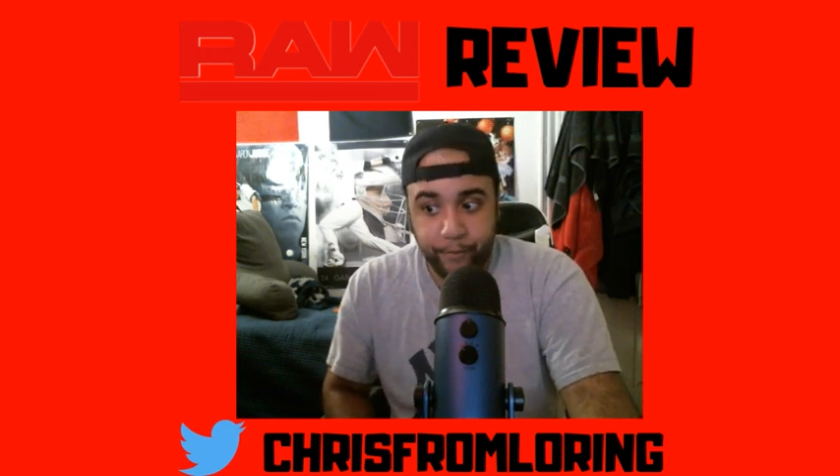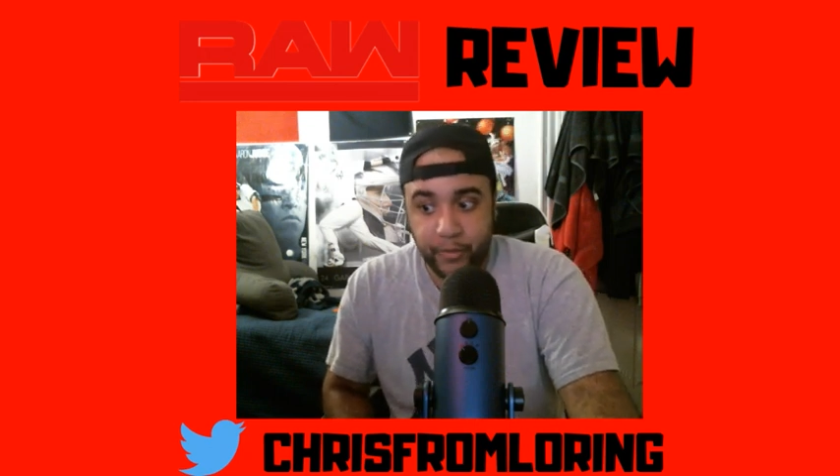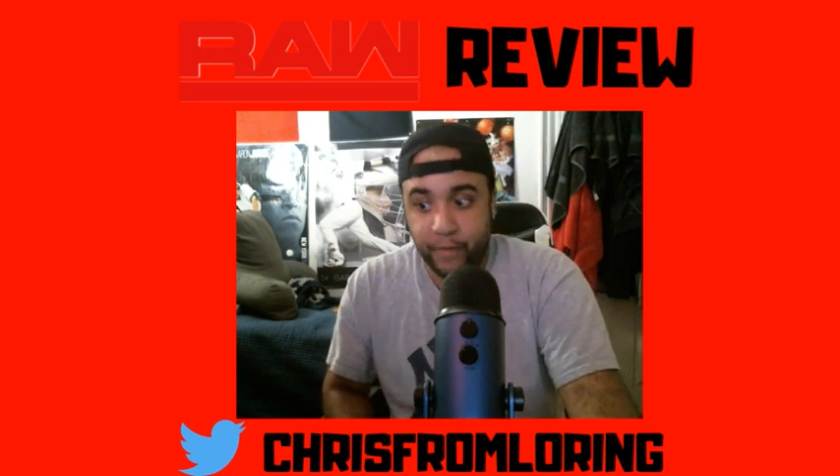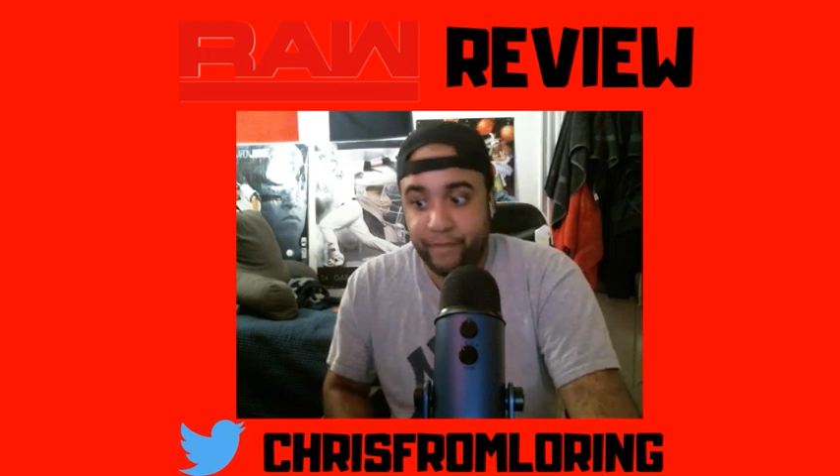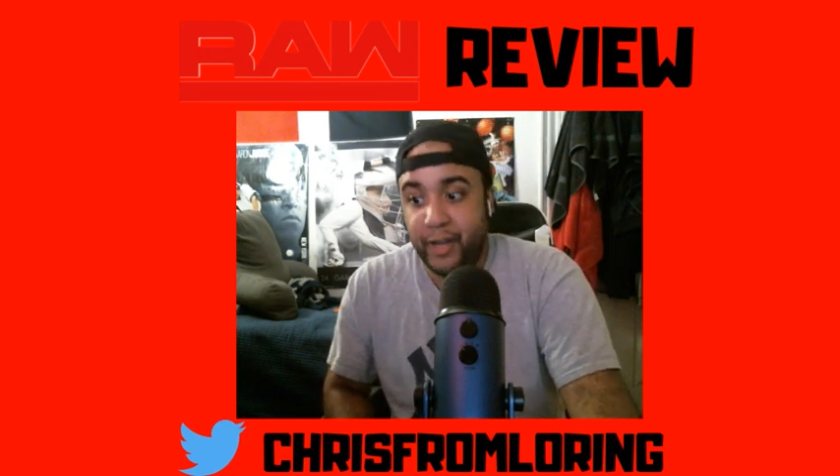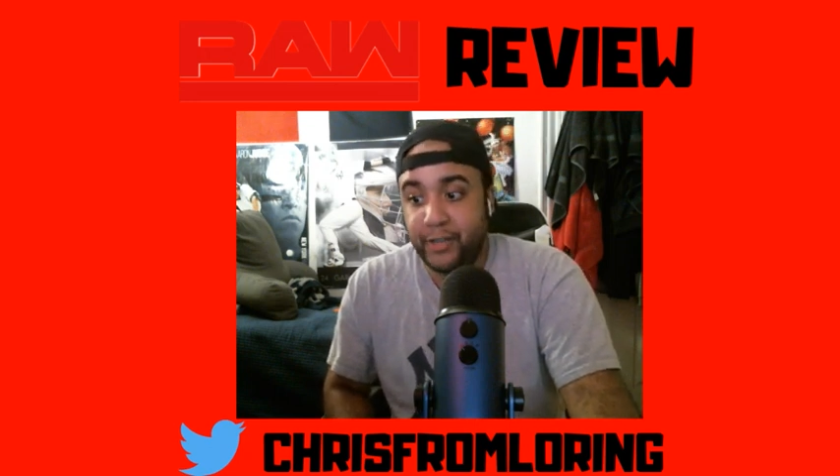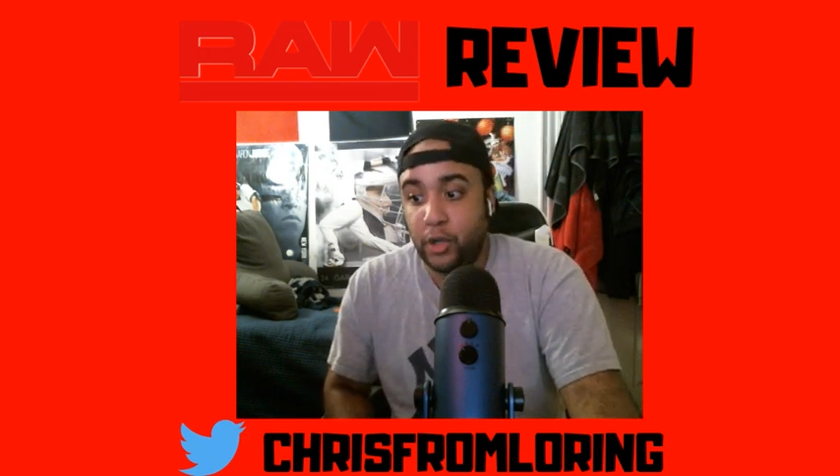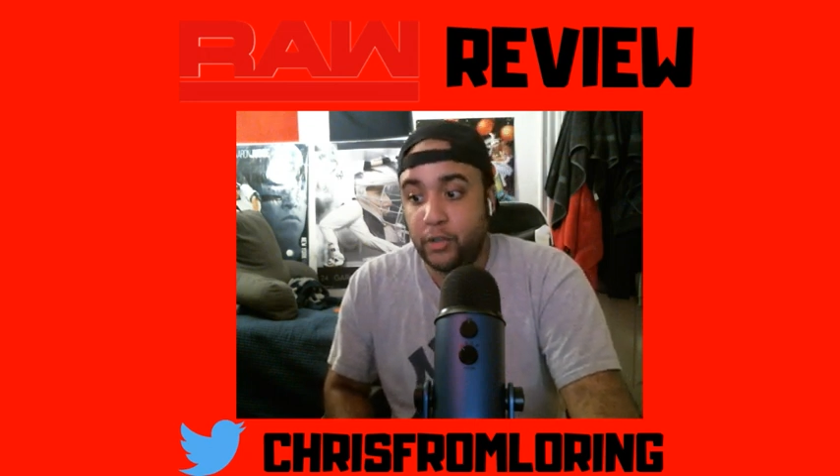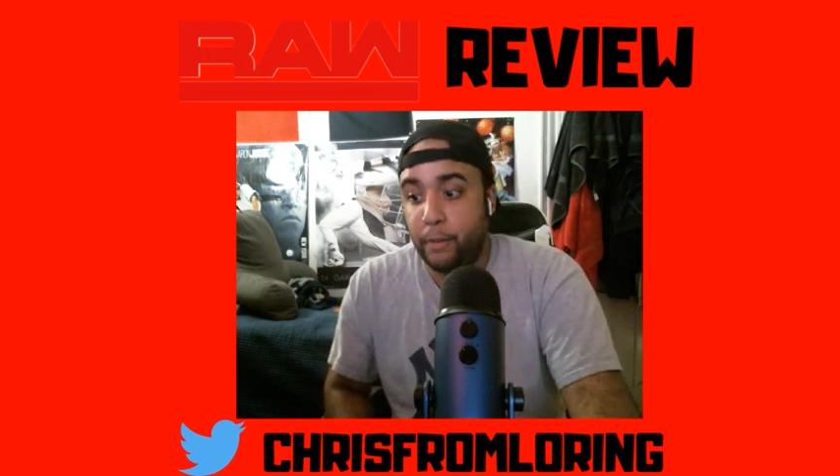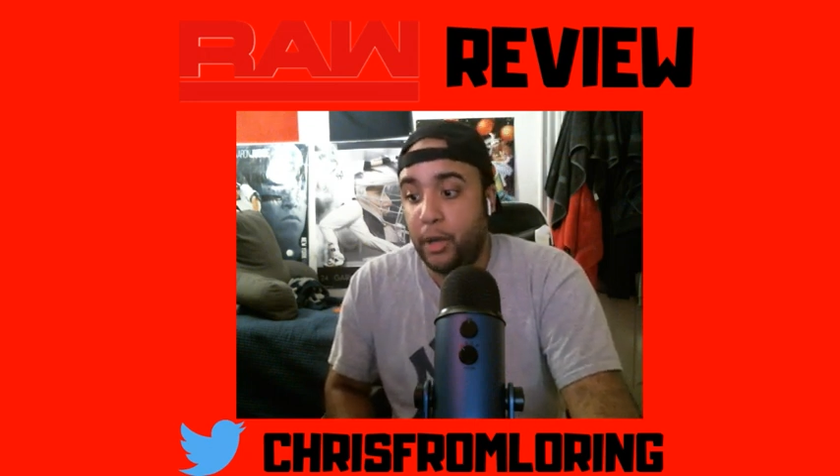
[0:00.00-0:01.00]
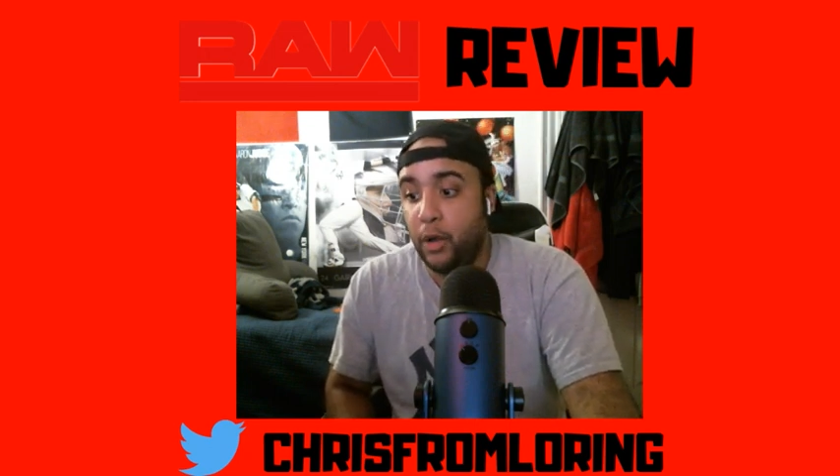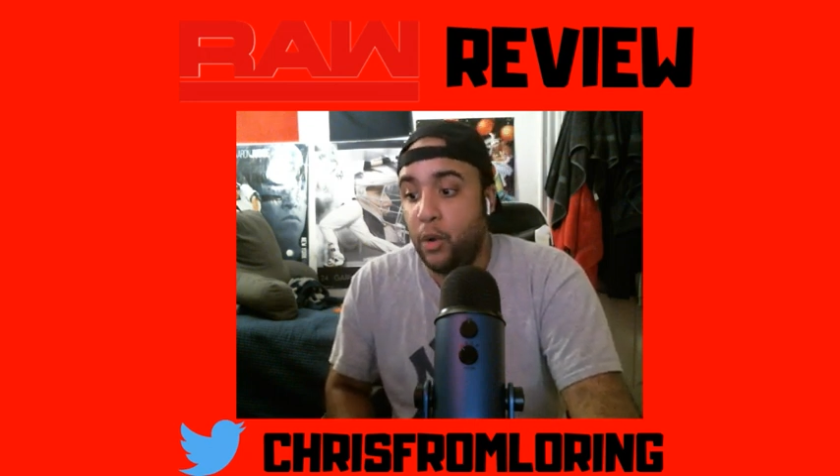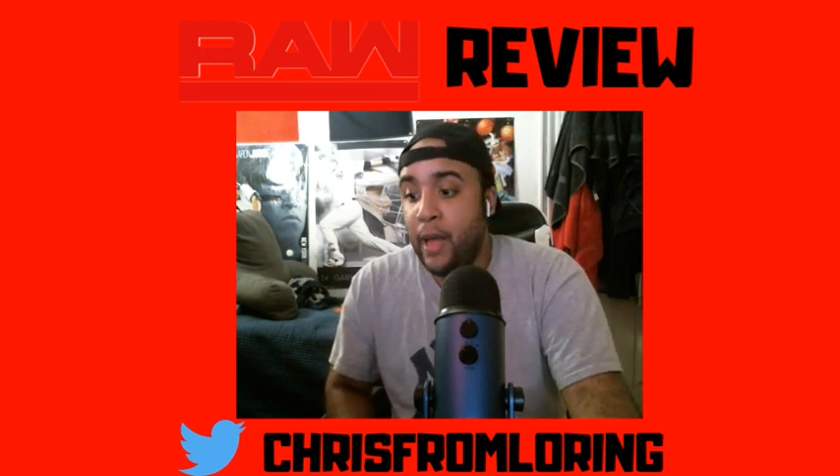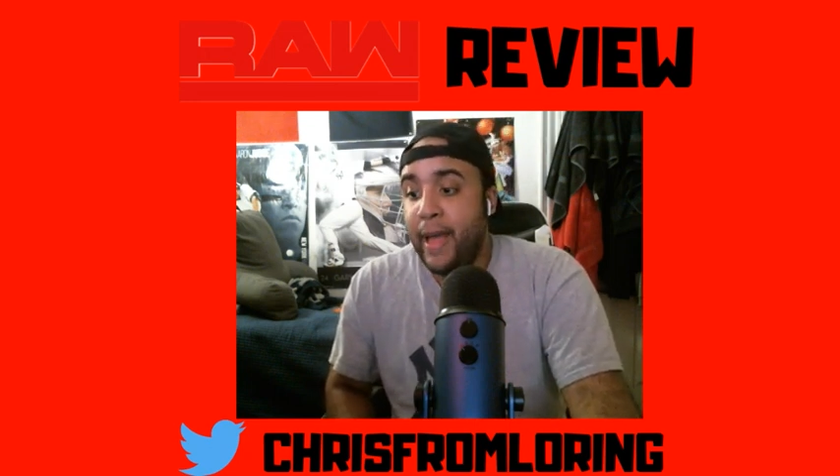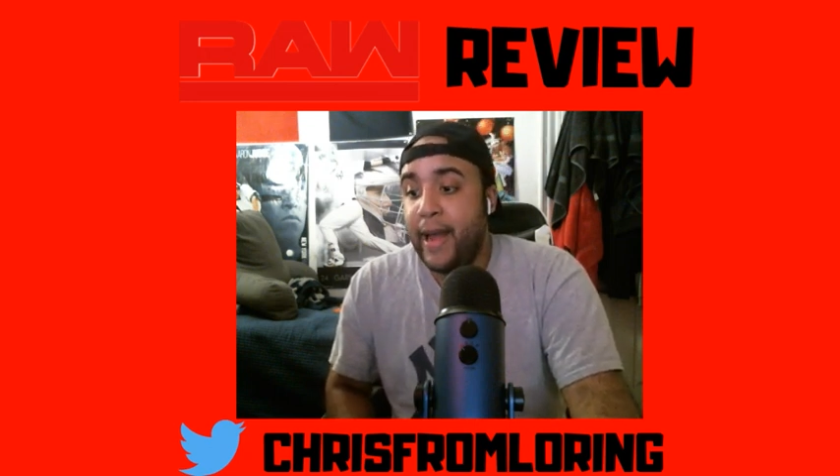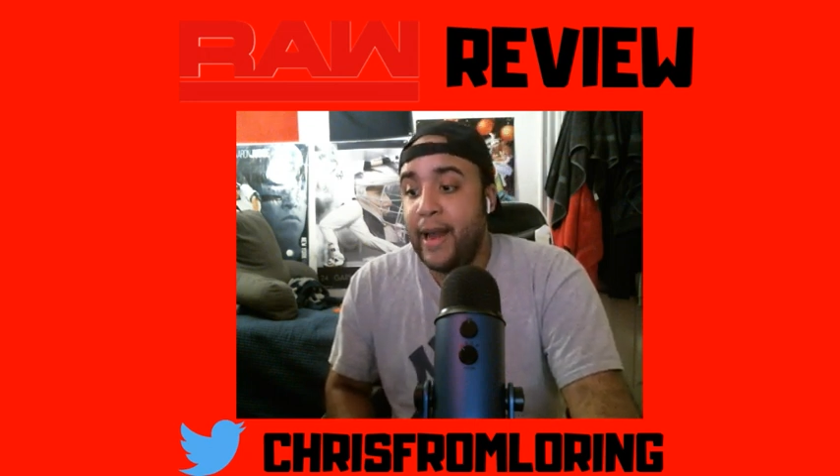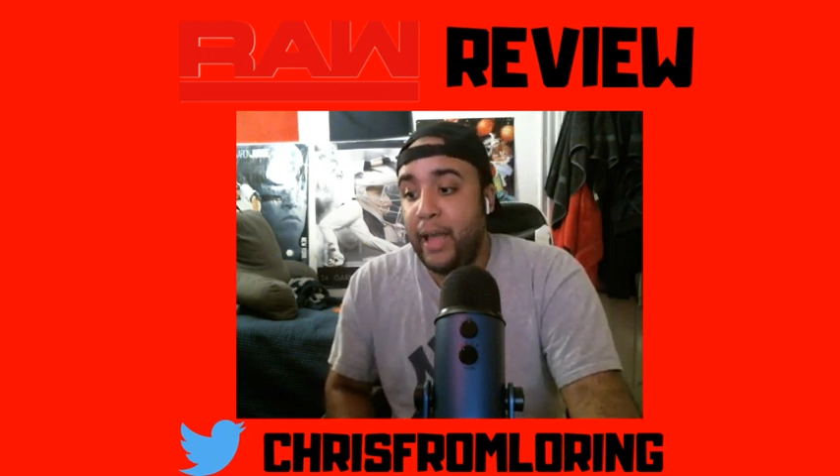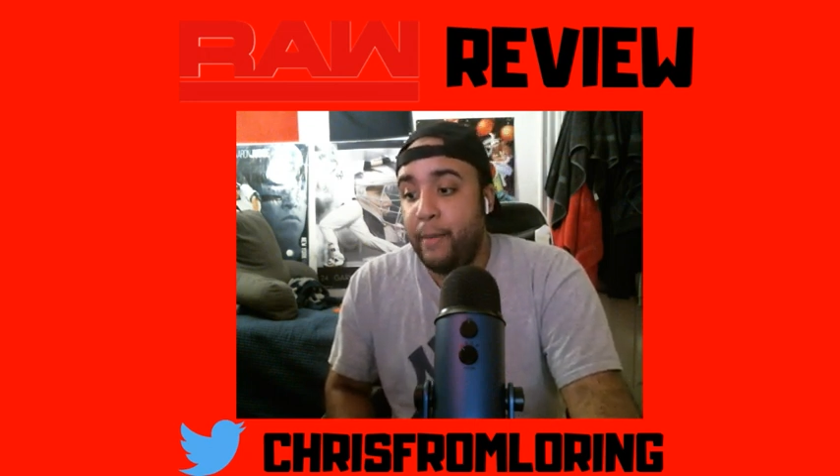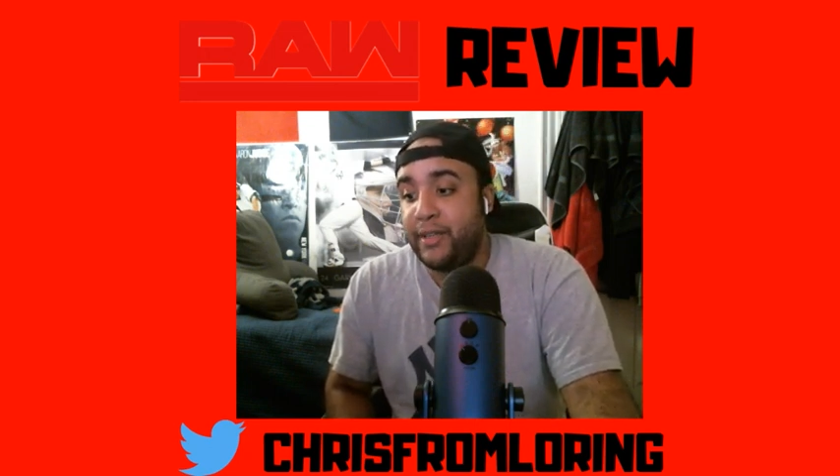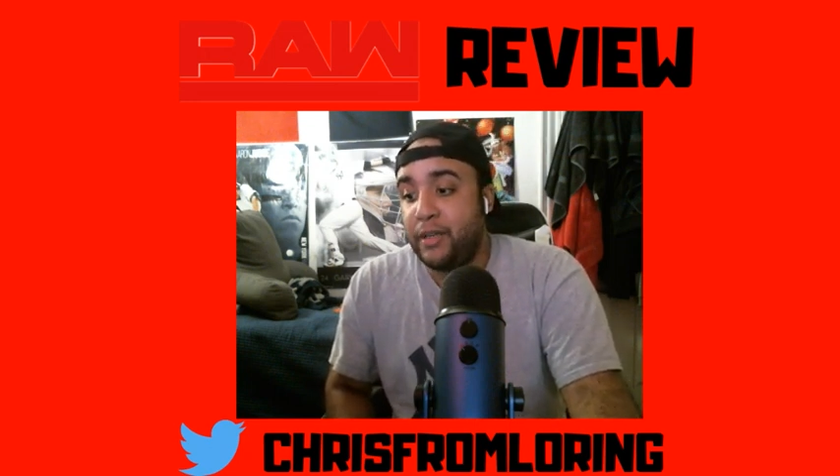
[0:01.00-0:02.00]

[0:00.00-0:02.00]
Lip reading: The fans start to boo, and Heyman